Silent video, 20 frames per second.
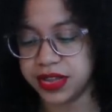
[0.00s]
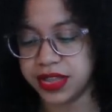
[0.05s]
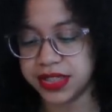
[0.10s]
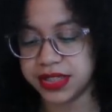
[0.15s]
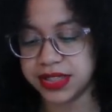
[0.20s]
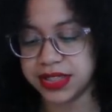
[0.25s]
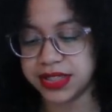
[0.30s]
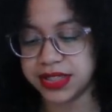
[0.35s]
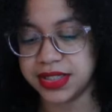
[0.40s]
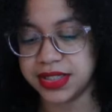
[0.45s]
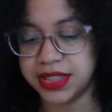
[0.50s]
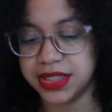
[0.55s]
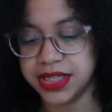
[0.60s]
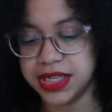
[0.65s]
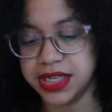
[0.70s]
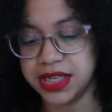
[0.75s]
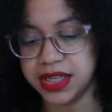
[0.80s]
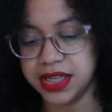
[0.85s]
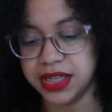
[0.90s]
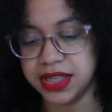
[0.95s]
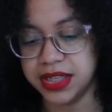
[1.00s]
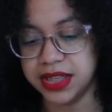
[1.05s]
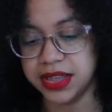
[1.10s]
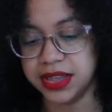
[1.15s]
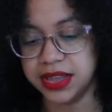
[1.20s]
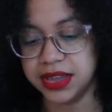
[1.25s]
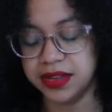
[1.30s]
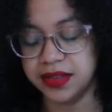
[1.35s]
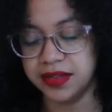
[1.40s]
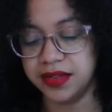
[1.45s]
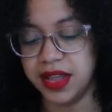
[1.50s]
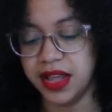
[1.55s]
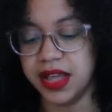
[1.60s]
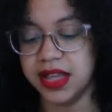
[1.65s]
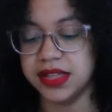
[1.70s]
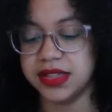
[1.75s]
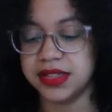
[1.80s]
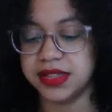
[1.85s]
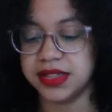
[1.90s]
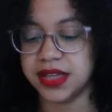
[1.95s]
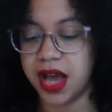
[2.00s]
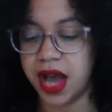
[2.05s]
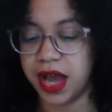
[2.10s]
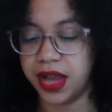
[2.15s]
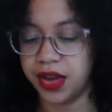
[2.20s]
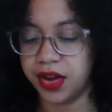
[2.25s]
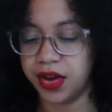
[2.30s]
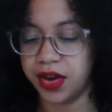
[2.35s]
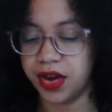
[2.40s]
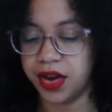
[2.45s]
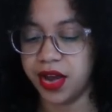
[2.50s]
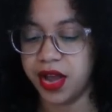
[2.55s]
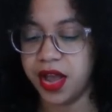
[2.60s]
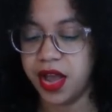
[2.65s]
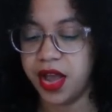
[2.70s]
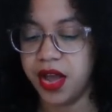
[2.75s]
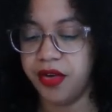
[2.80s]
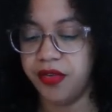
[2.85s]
This the entire